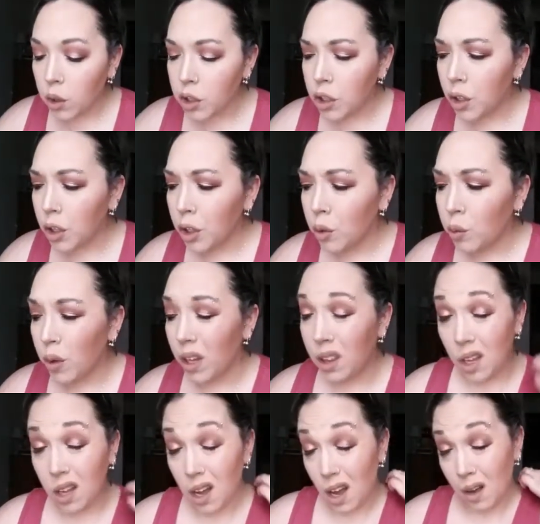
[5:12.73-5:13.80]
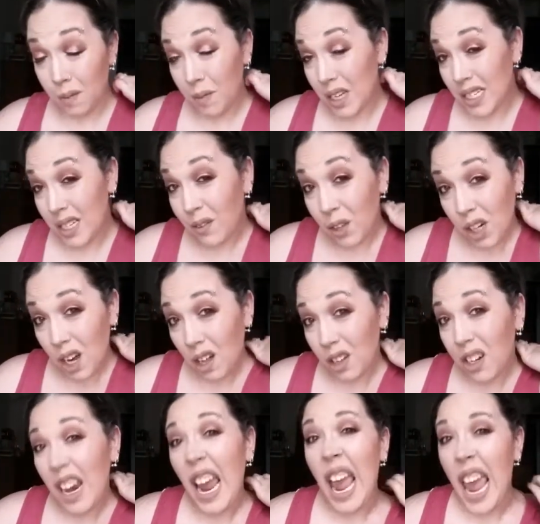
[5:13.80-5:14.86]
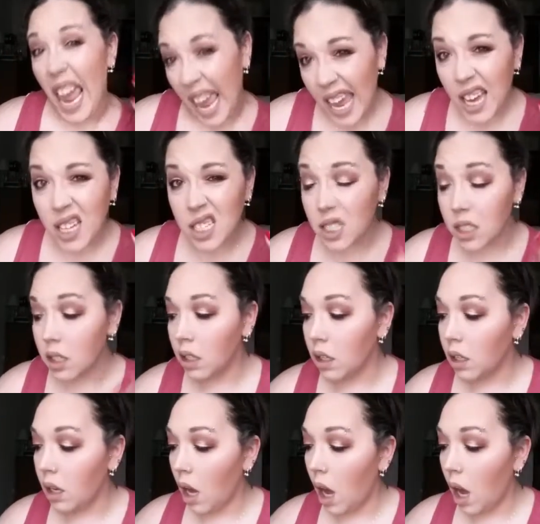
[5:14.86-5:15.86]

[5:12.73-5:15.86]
will show you with a different color and